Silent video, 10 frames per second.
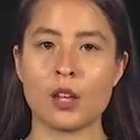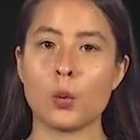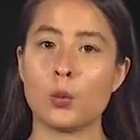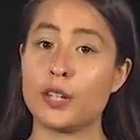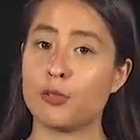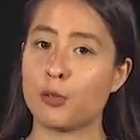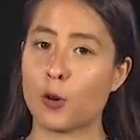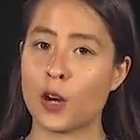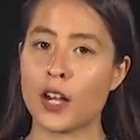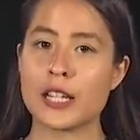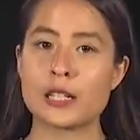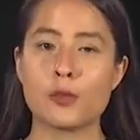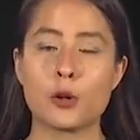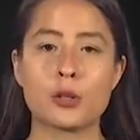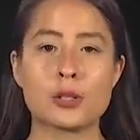Week 4 is
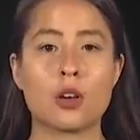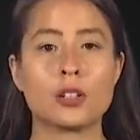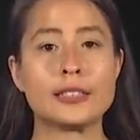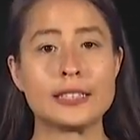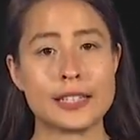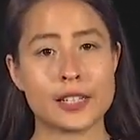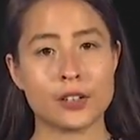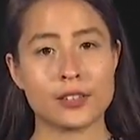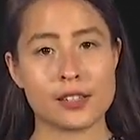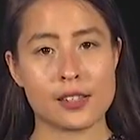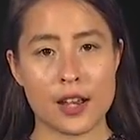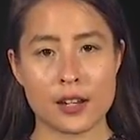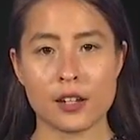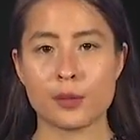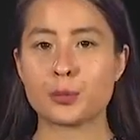focused on detailed
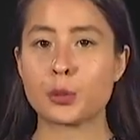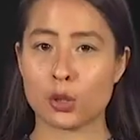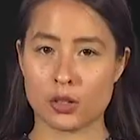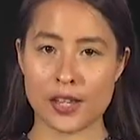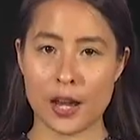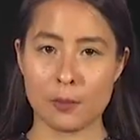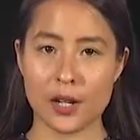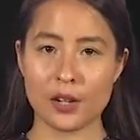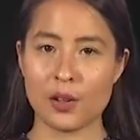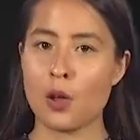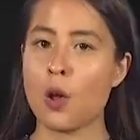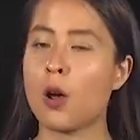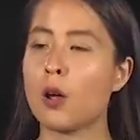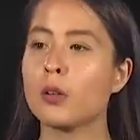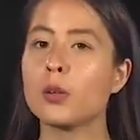design and prototyping,
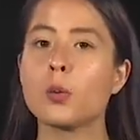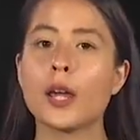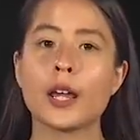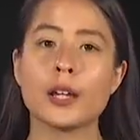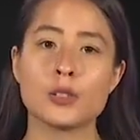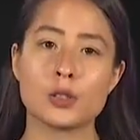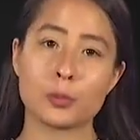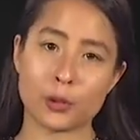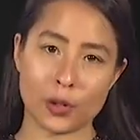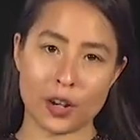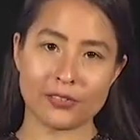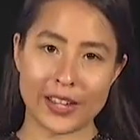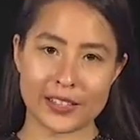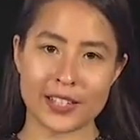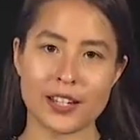all the way to product
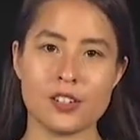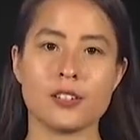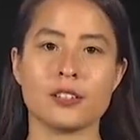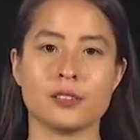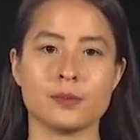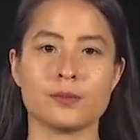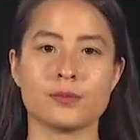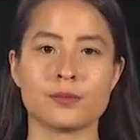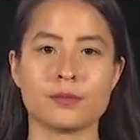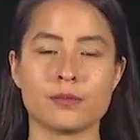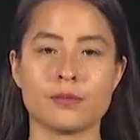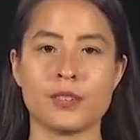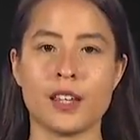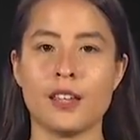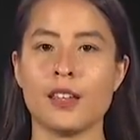validation.
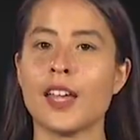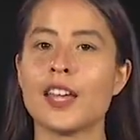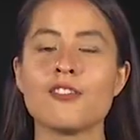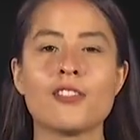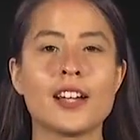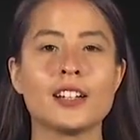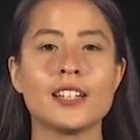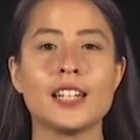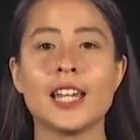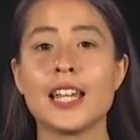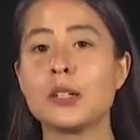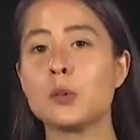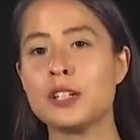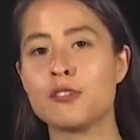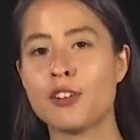And finally, in
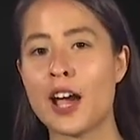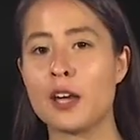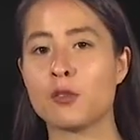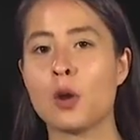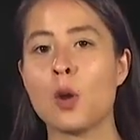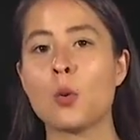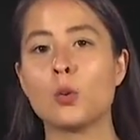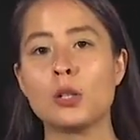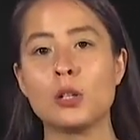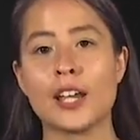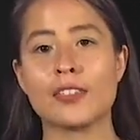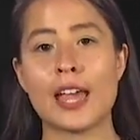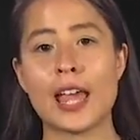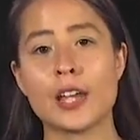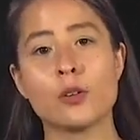week 5, we'll look at the
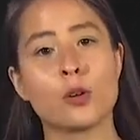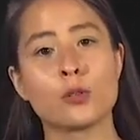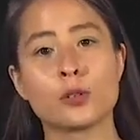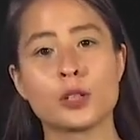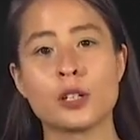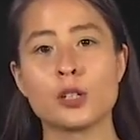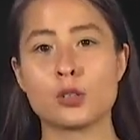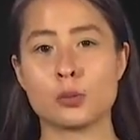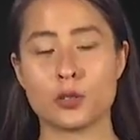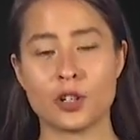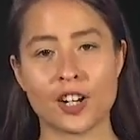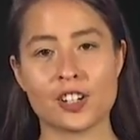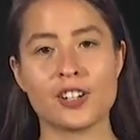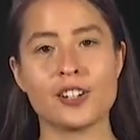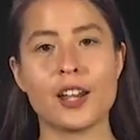handover to
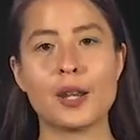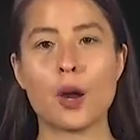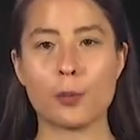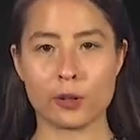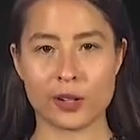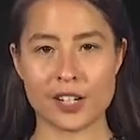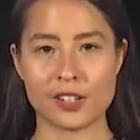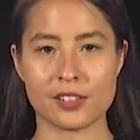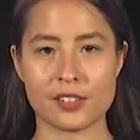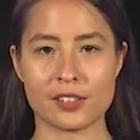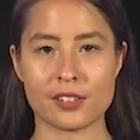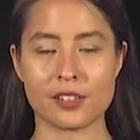production and operations.